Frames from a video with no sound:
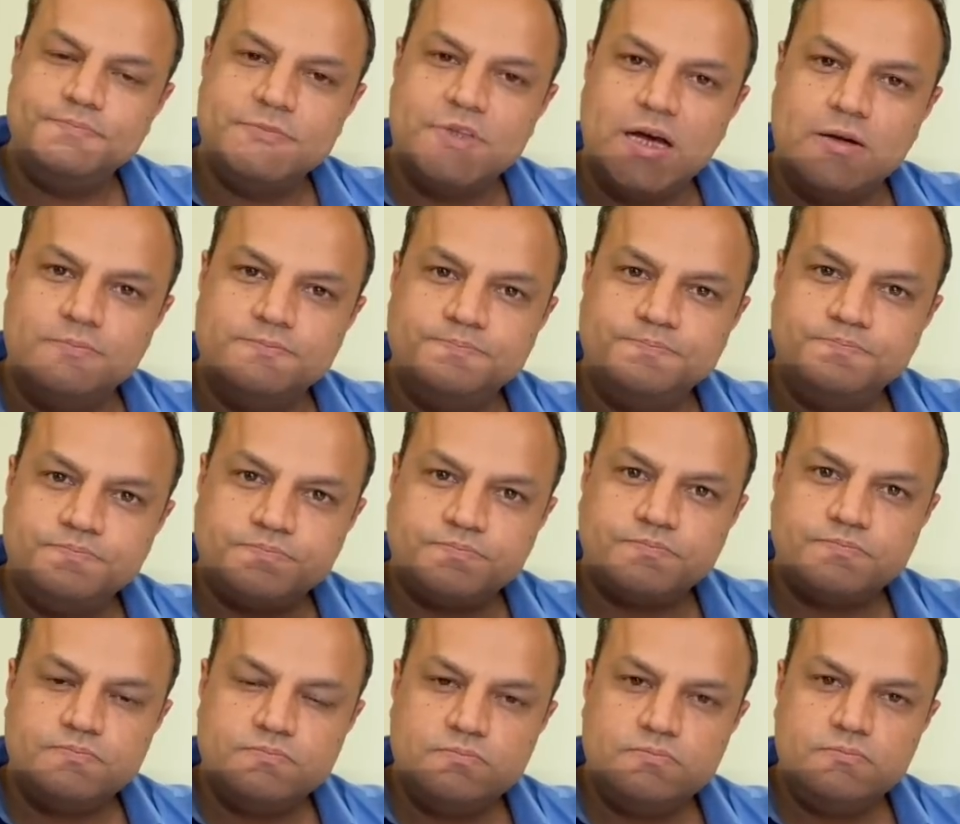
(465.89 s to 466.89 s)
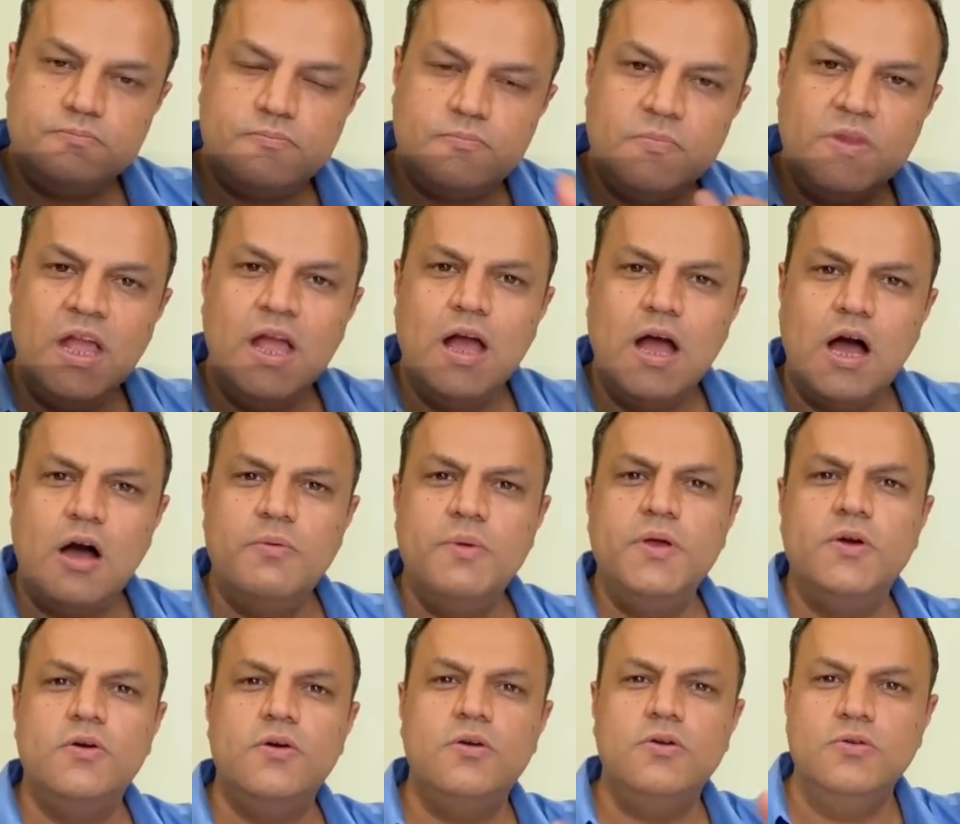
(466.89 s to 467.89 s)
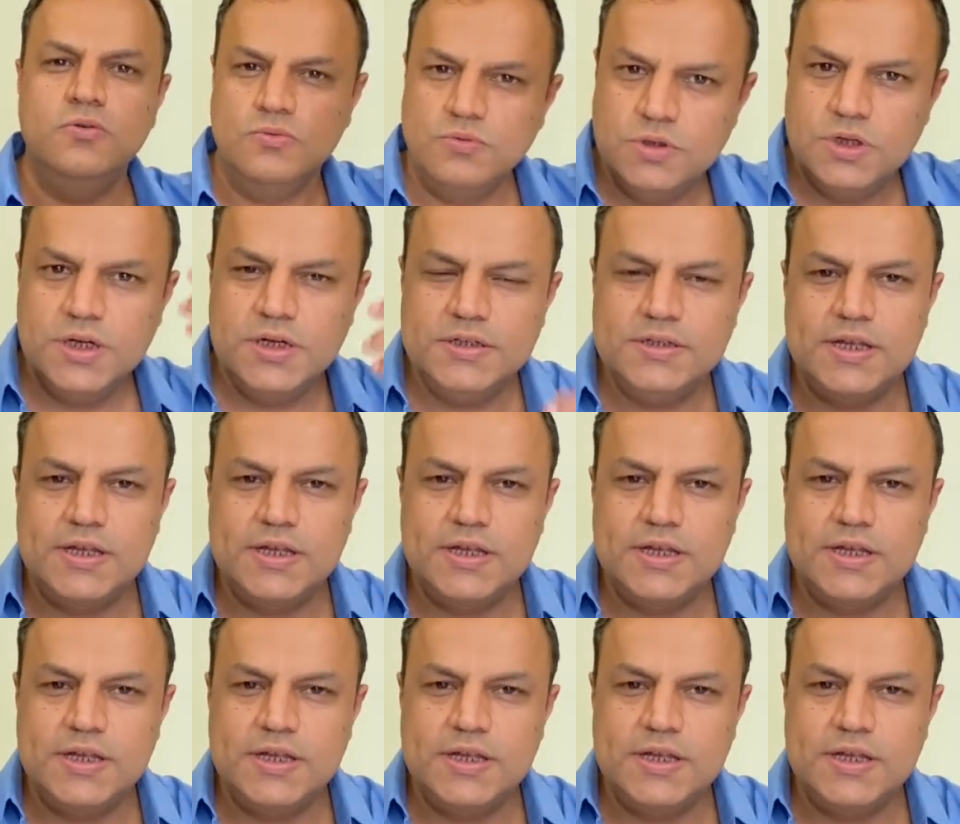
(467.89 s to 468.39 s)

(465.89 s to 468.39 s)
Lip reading: Now, how are we going to do?